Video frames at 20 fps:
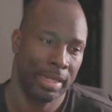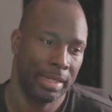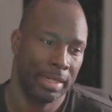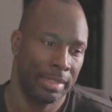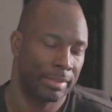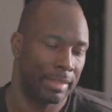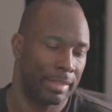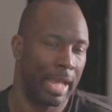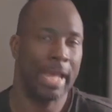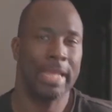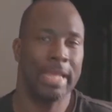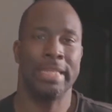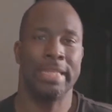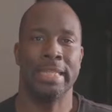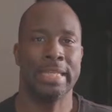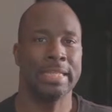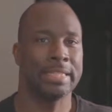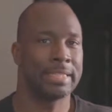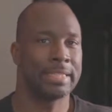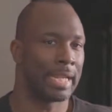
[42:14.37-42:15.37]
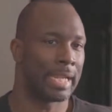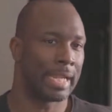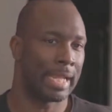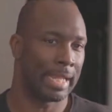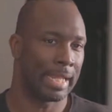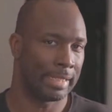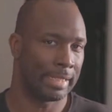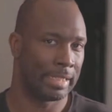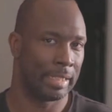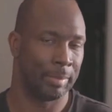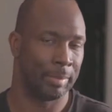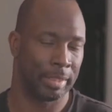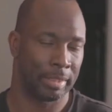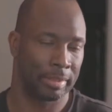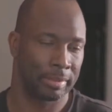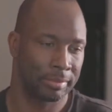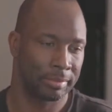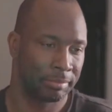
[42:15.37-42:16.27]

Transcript: of ideas that I got coming.